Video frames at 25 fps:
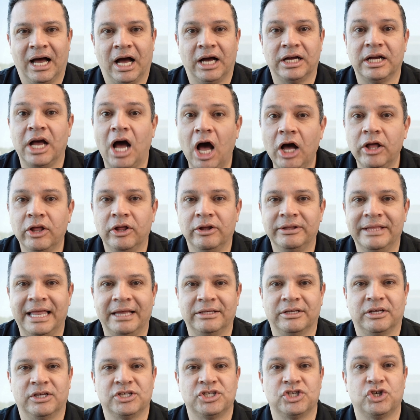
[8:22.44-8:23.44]
A color
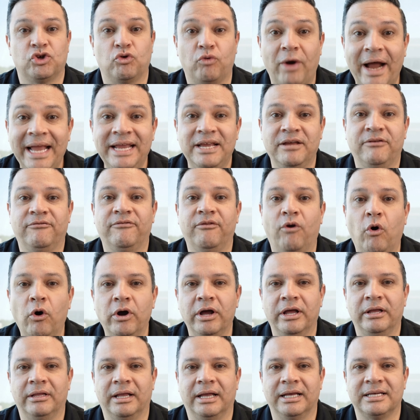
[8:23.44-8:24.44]
that looks great in
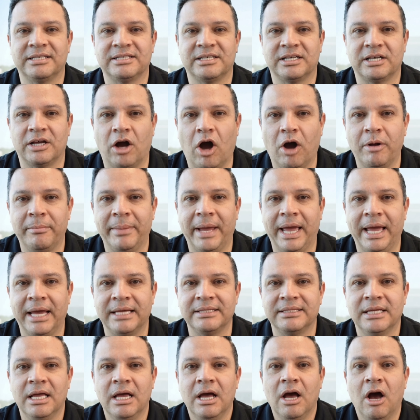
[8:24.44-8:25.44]
foil on a cigar
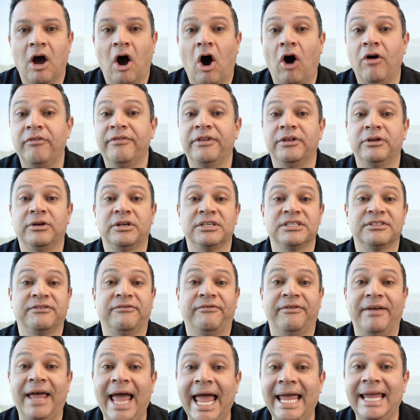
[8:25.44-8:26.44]
band often looks
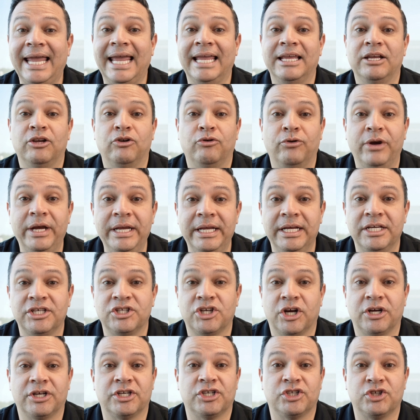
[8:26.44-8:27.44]
flat and
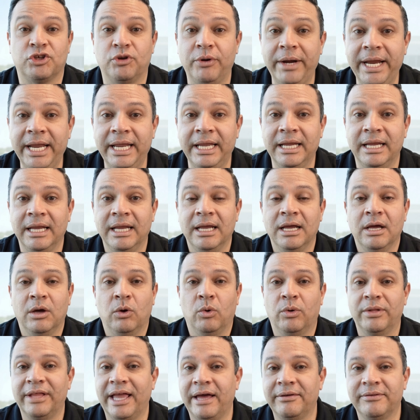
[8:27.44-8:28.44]
greenish on a screen
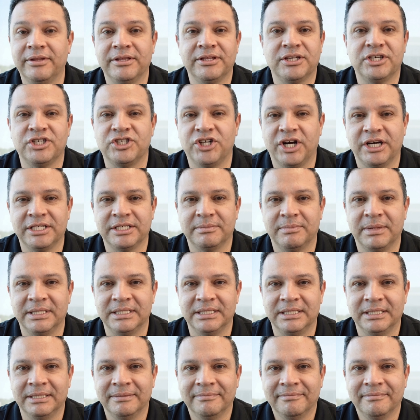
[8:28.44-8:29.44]
without this
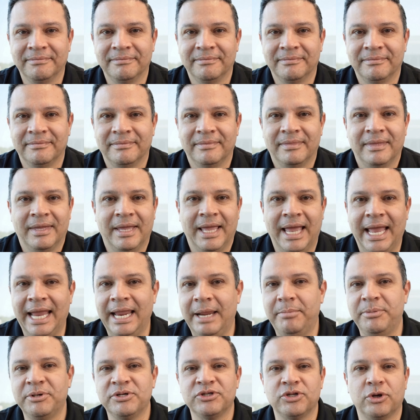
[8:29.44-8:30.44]
adjustment.
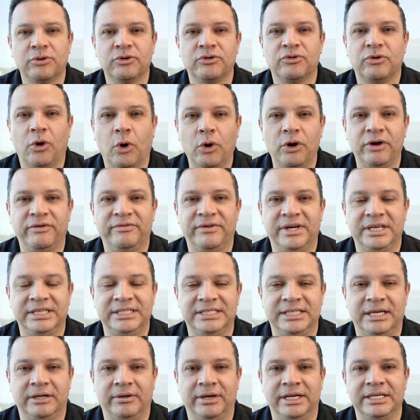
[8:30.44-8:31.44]
In episode 4 of
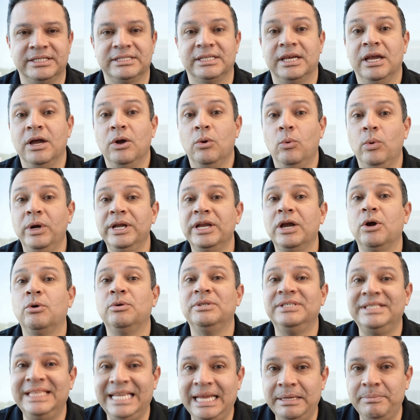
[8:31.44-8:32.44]
this series, we
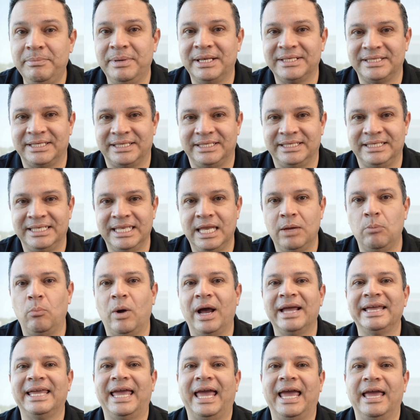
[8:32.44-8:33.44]
go deep into
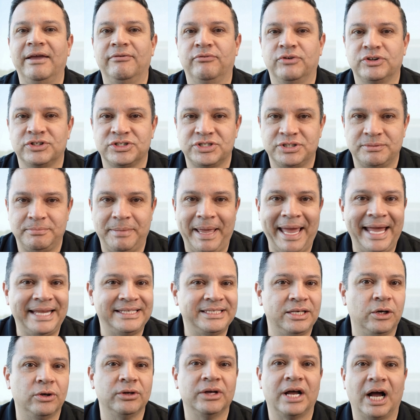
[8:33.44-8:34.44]
CMYK versus
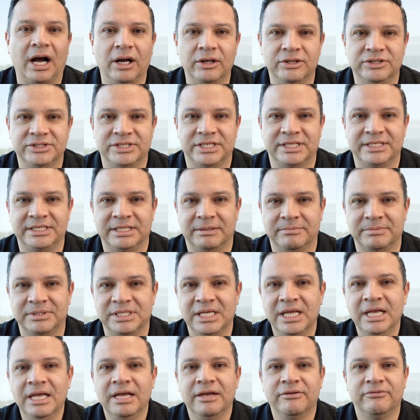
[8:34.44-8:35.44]
Pantone color
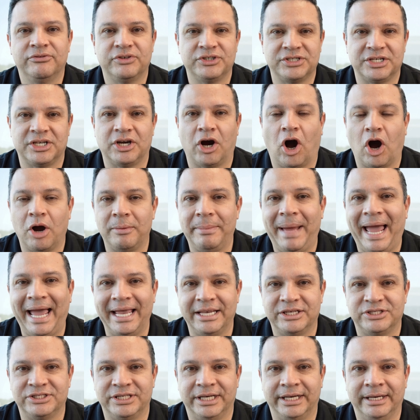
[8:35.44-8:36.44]
systems for cigar
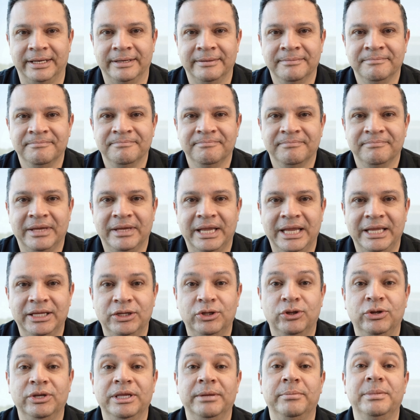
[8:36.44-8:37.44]
packaging,
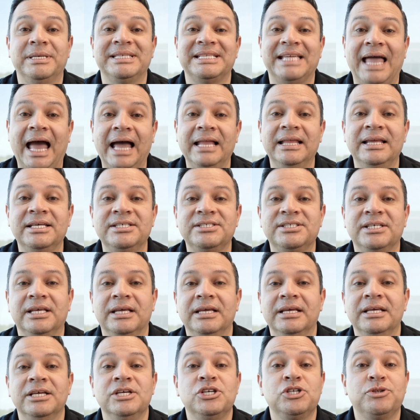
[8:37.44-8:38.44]
including metallics,
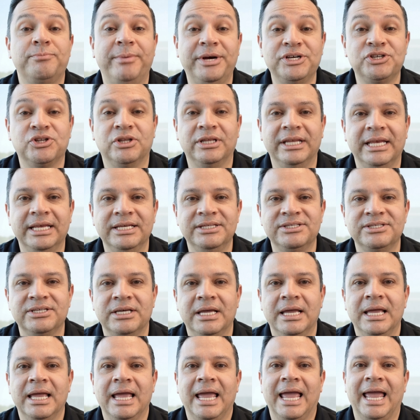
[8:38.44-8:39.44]
special
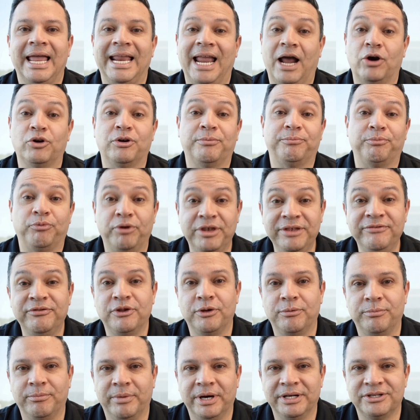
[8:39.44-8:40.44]
inks, and how to
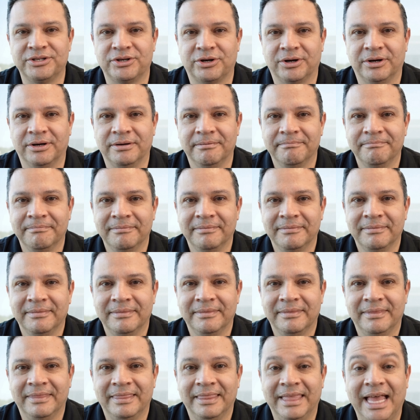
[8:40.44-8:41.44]
brief your printer.
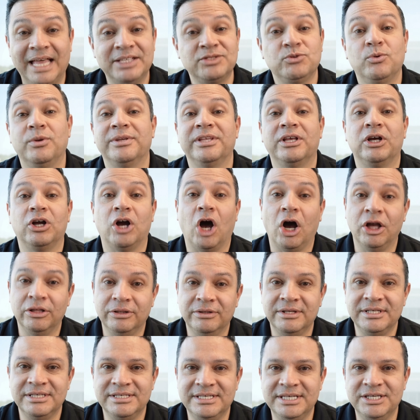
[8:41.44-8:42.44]
That's where the
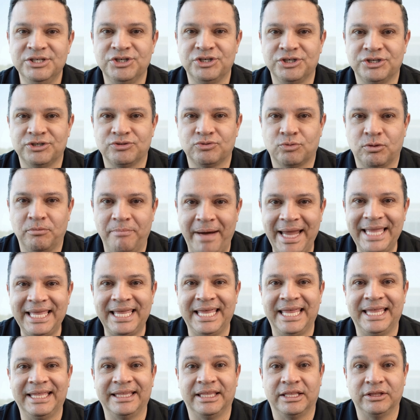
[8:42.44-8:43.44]
color decisions we're
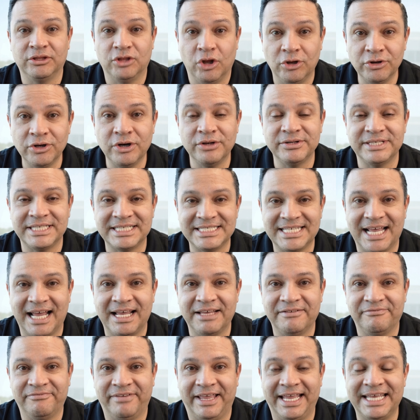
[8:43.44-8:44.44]
making in the logo
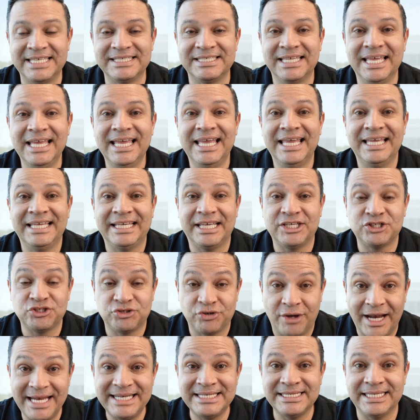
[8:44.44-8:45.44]
design phase get
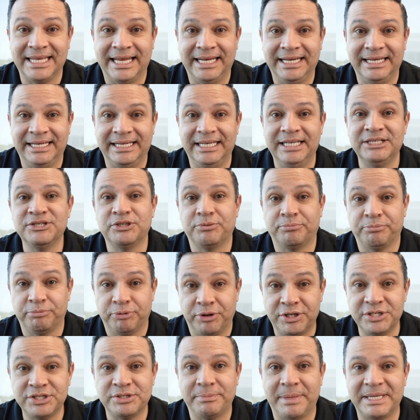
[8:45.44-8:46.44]
translated into
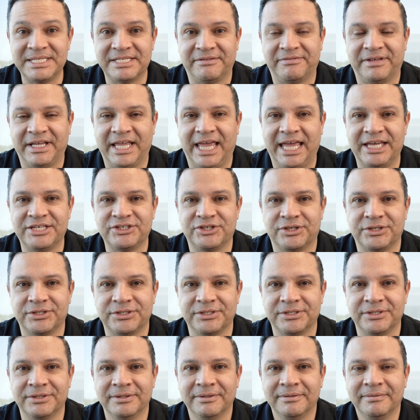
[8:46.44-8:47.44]
print
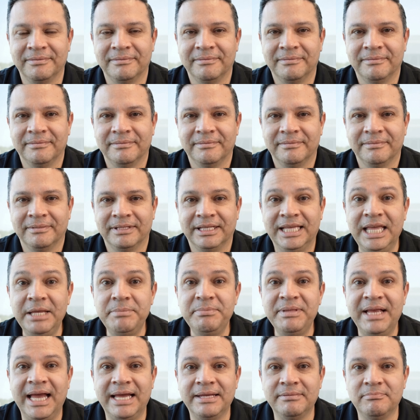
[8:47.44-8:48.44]
specifications.
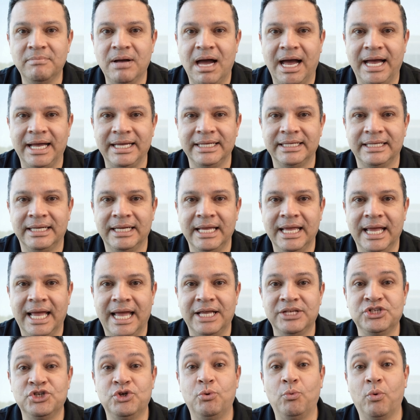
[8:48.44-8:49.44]
Keep that in mind
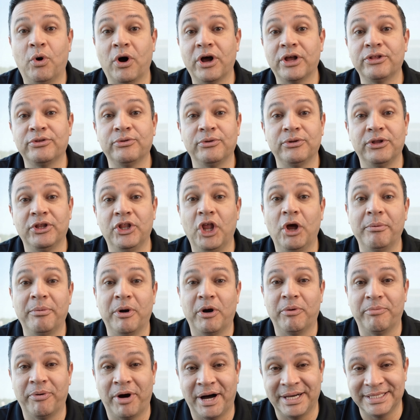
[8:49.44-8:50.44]
as you work through the
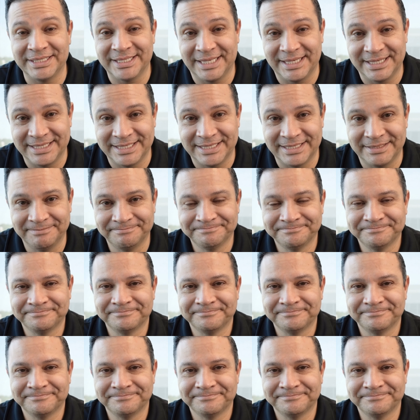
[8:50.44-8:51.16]
logo process.